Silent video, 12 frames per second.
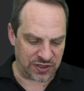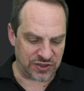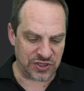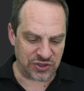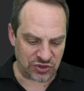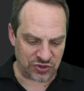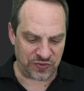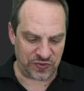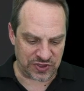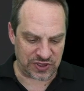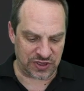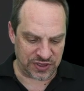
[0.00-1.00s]
additional
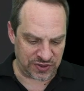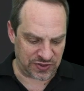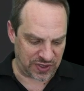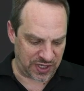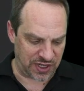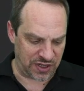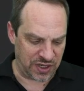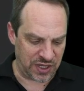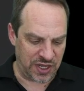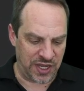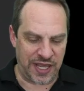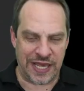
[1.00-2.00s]
physical insight,
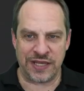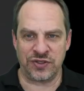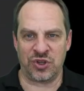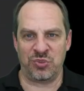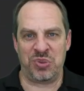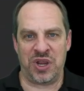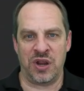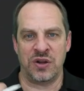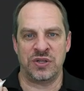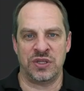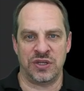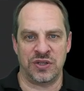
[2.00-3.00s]
as compared
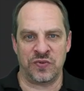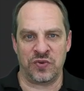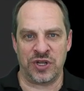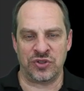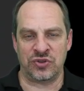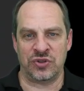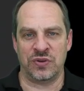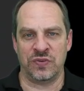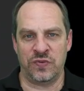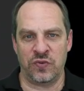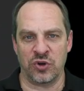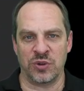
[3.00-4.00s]
to the differential
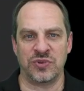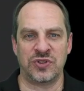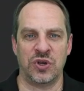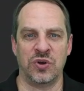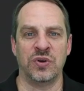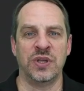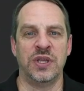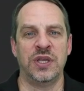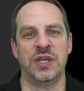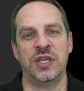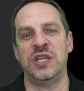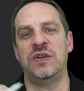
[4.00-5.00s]
form. So
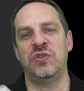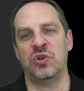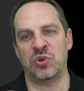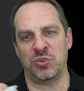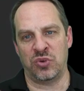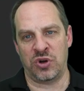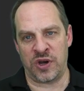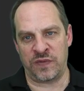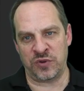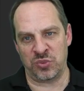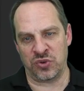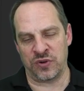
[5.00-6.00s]
even though we're more,
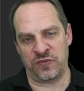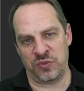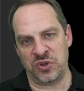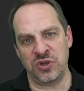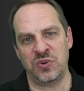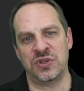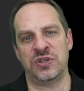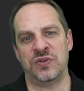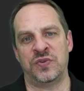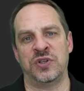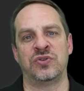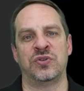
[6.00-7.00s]
often more familiar with the
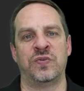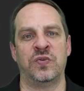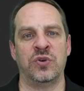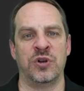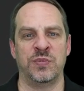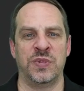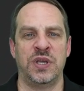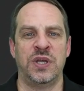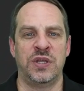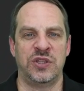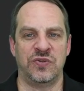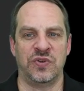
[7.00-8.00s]
differential form,
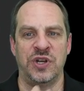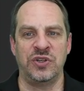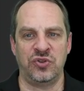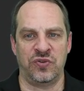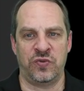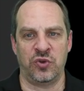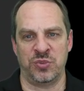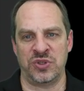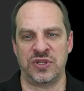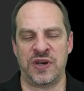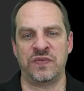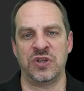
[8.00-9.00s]
the variational form
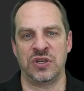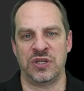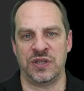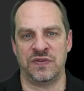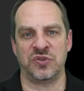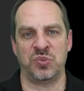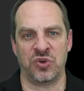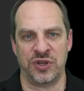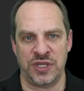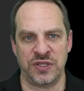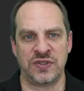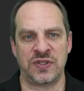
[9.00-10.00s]
is often going to give us more
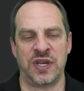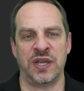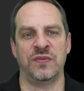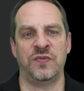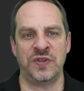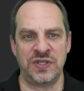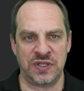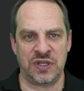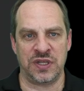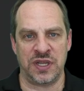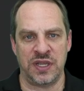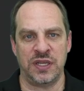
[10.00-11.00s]
insight
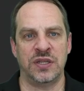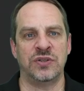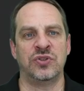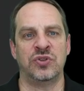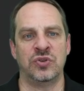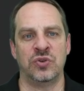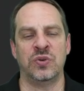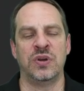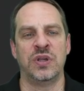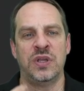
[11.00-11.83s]
physically into